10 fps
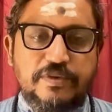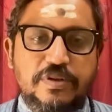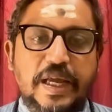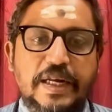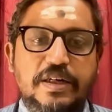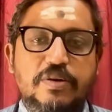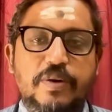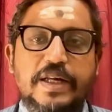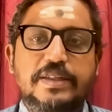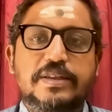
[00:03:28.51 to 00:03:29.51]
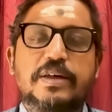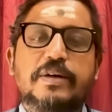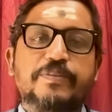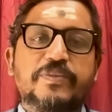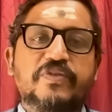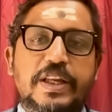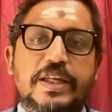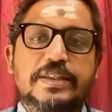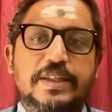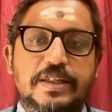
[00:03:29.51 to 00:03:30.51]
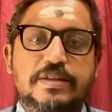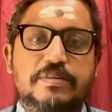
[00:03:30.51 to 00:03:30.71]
So that requires various things,